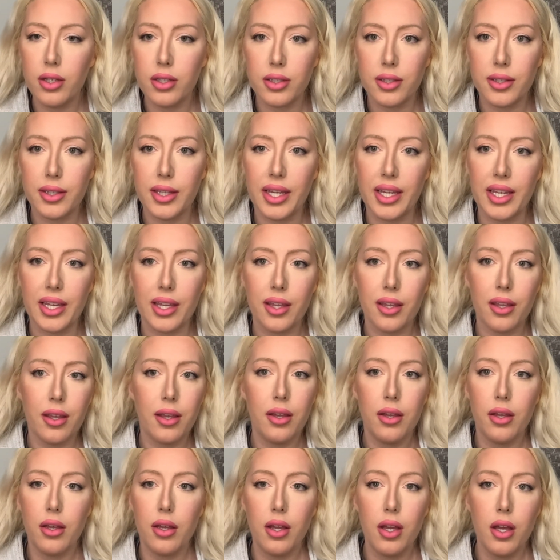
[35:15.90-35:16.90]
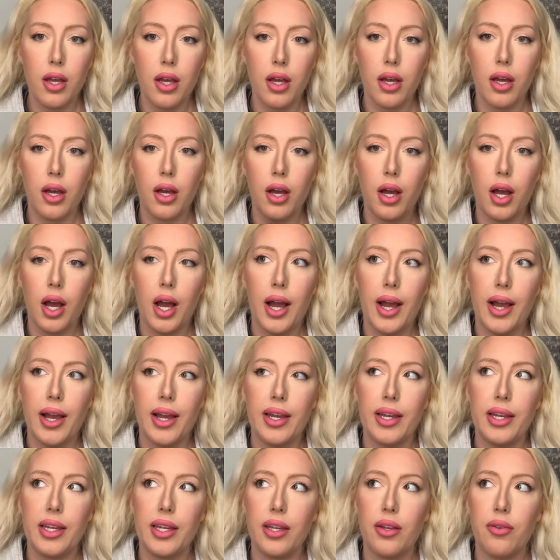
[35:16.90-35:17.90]
like
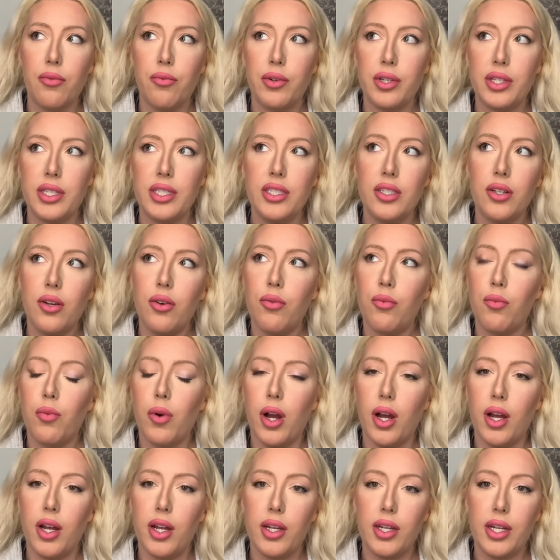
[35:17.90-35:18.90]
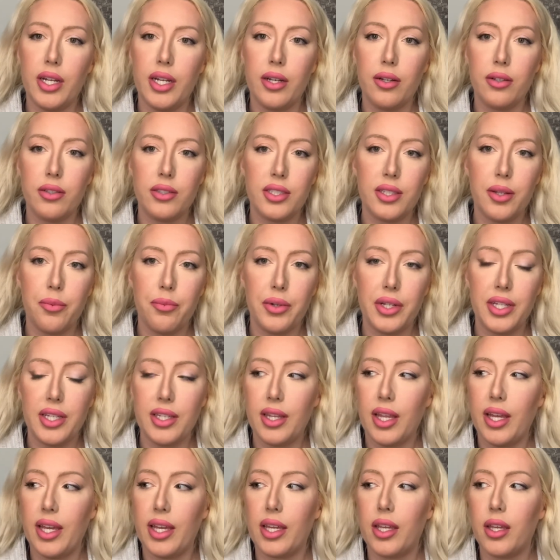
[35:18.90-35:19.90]
I really don't want somebody
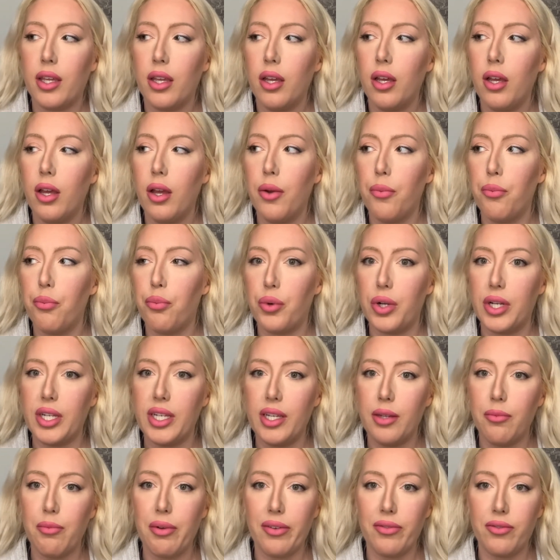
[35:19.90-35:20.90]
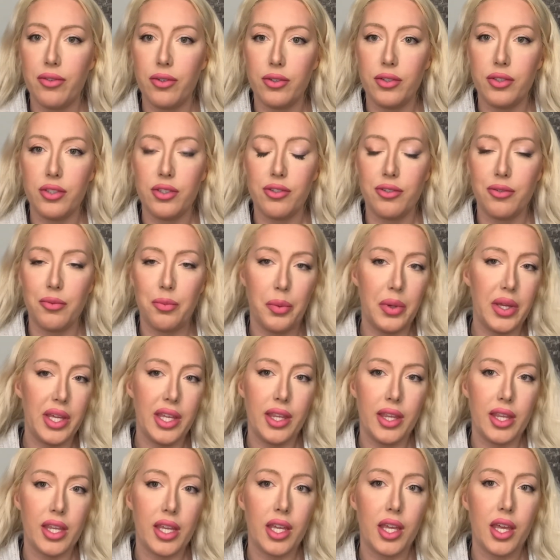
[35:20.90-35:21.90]
like bringing my food to me.
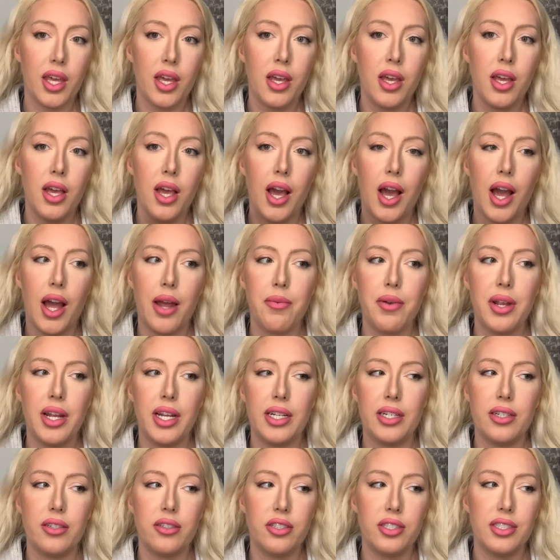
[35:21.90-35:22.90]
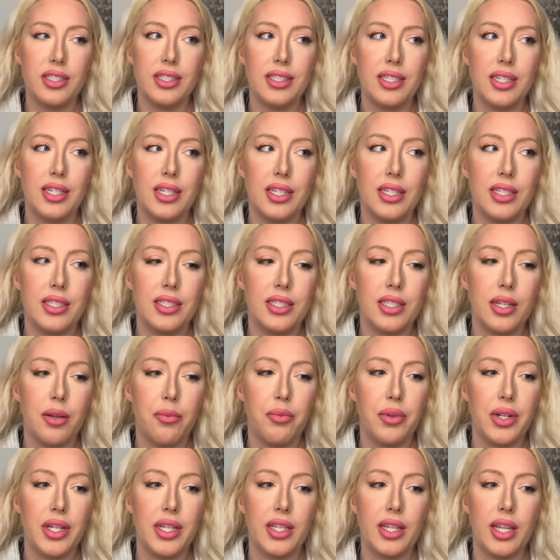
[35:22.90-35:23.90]
Like, I'm not interested in
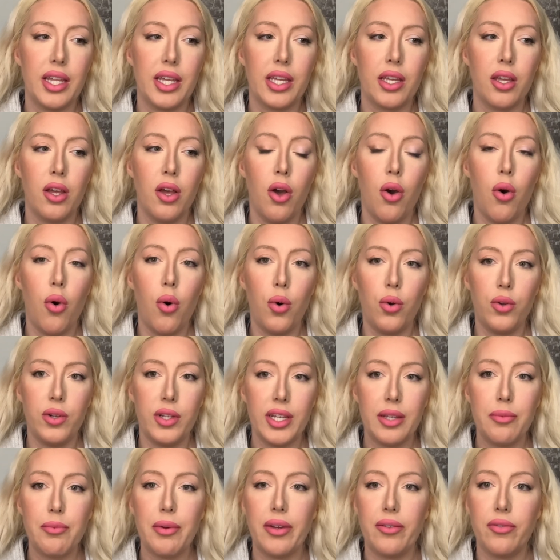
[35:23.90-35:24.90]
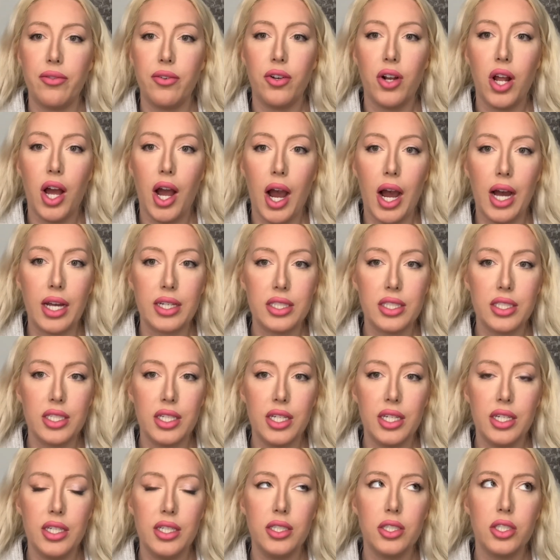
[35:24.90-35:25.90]
somebody like holding my food
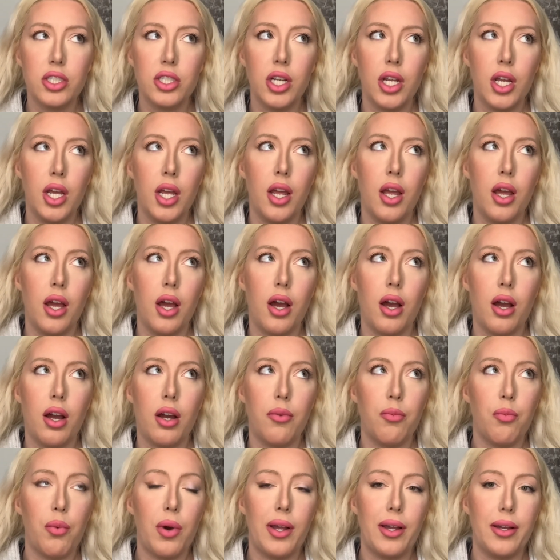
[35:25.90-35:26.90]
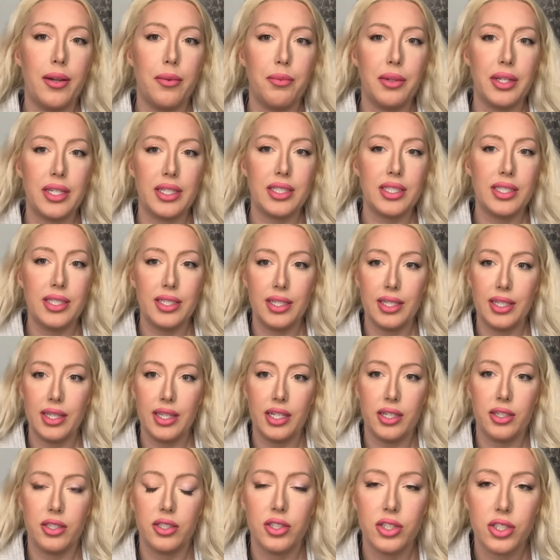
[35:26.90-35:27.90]
hostage while I'm like sitting
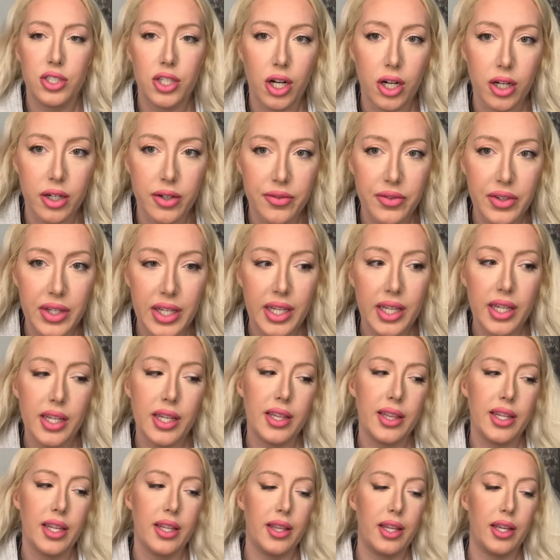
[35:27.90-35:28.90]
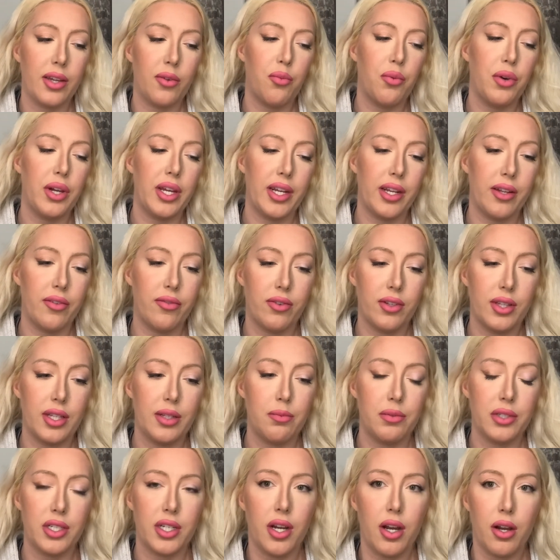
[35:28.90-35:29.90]
there starving and then like waiting for
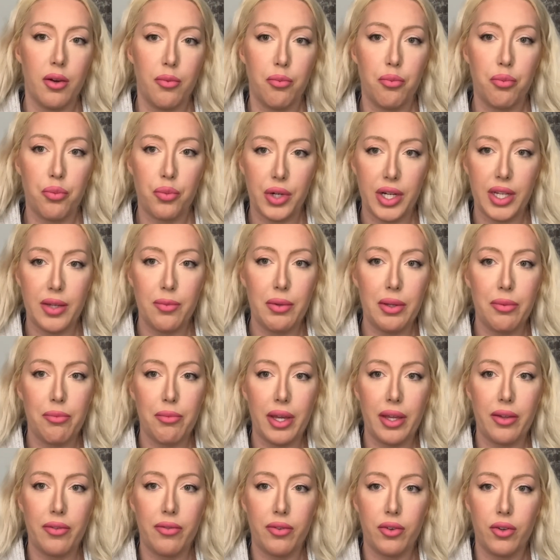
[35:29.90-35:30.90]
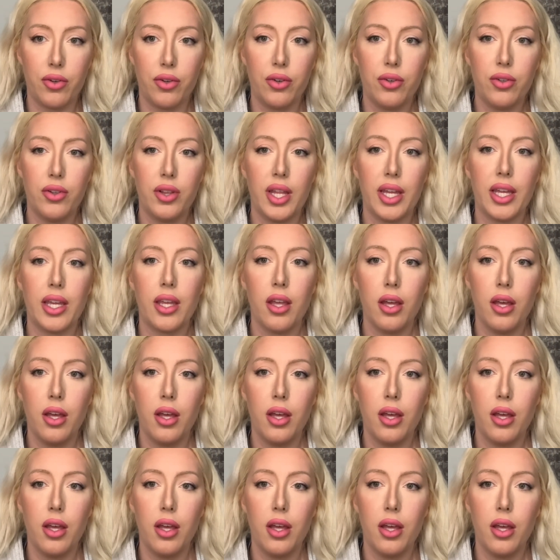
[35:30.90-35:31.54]
them to come bring me my food. Like,